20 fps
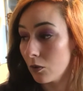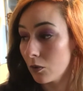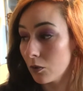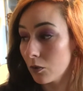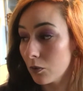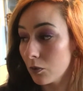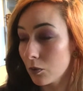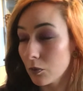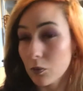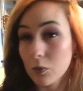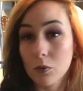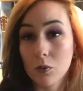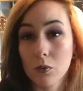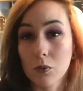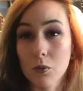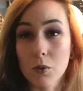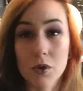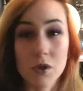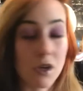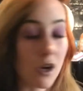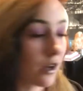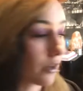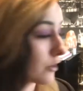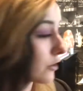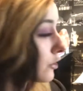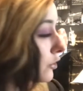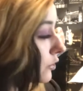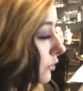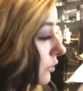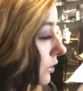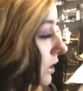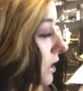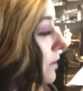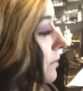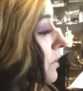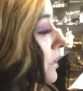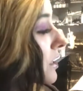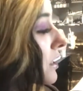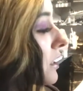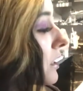or a dark nude
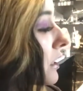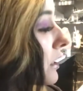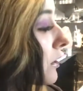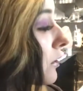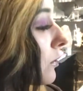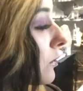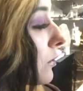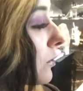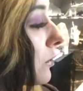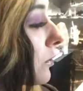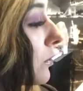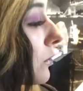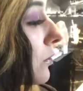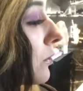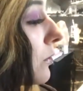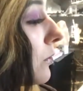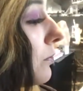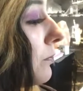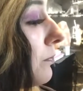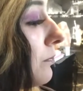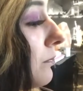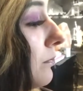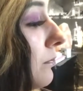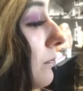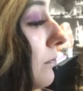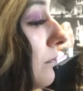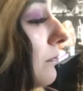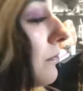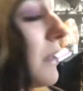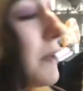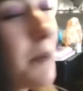lipstick or maybe